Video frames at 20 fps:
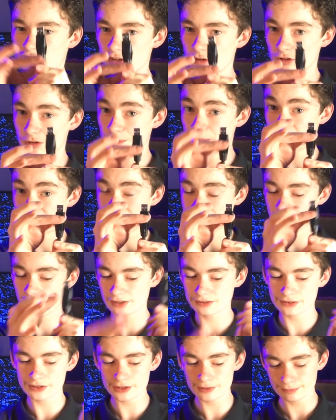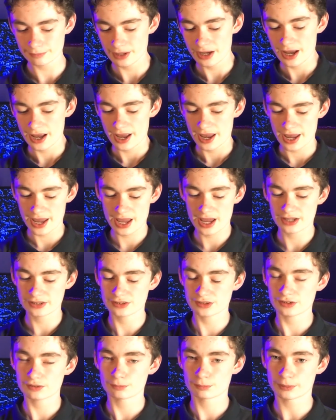USB connector
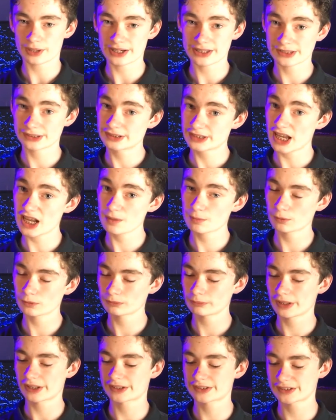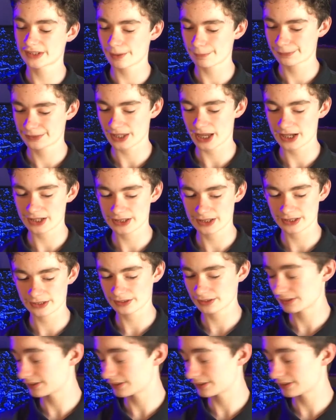and braided cable, except that